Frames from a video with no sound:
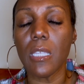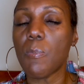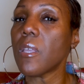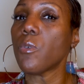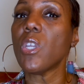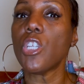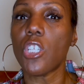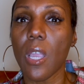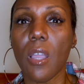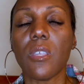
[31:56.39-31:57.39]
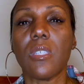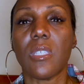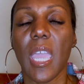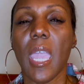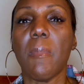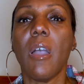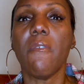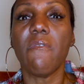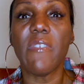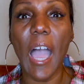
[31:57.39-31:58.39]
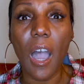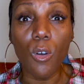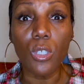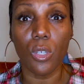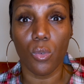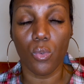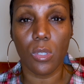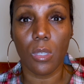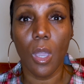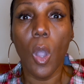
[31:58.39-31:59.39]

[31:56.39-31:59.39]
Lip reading: but we share the same values.